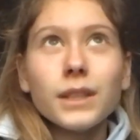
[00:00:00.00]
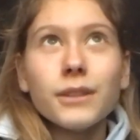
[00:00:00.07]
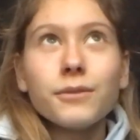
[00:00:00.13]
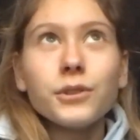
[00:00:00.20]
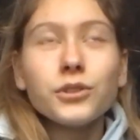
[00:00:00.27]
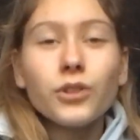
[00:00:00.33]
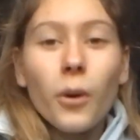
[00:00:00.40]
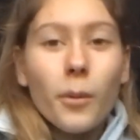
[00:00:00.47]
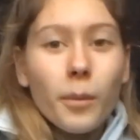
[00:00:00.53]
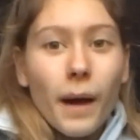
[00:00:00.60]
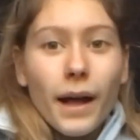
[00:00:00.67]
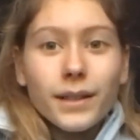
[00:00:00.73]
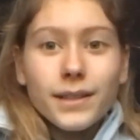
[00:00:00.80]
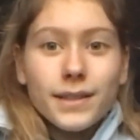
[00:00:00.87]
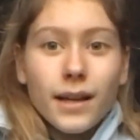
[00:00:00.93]
if you don't
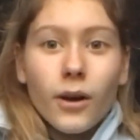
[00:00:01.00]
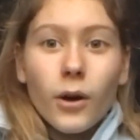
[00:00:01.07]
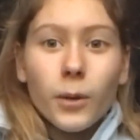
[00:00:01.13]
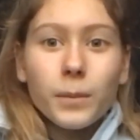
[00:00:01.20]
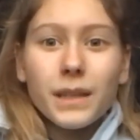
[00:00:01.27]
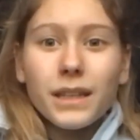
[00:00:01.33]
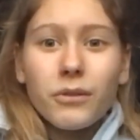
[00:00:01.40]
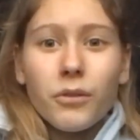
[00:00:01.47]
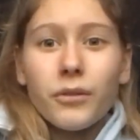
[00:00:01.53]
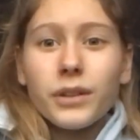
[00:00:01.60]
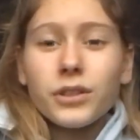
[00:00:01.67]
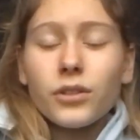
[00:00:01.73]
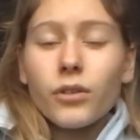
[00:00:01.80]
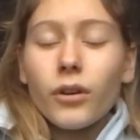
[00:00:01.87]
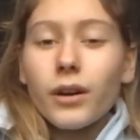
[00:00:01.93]
practice at home either,
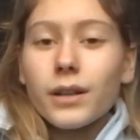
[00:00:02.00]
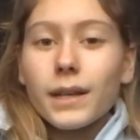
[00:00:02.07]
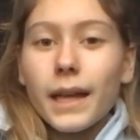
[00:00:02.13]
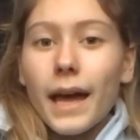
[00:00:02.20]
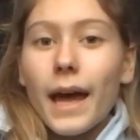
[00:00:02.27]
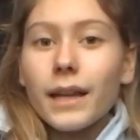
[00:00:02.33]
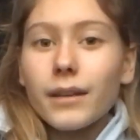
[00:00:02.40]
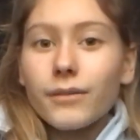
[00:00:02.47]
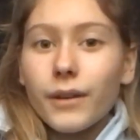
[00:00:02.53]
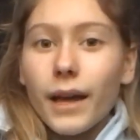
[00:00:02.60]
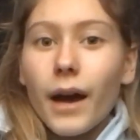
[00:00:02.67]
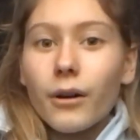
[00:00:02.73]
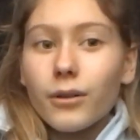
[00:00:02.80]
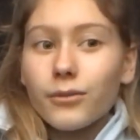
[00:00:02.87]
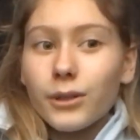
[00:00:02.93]
then you're not going to get
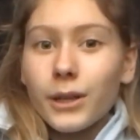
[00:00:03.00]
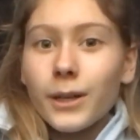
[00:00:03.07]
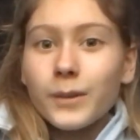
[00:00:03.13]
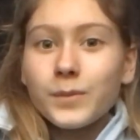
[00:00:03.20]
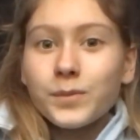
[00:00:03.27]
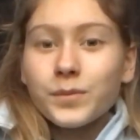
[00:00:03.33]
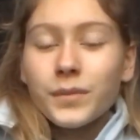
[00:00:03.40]
anything out of it.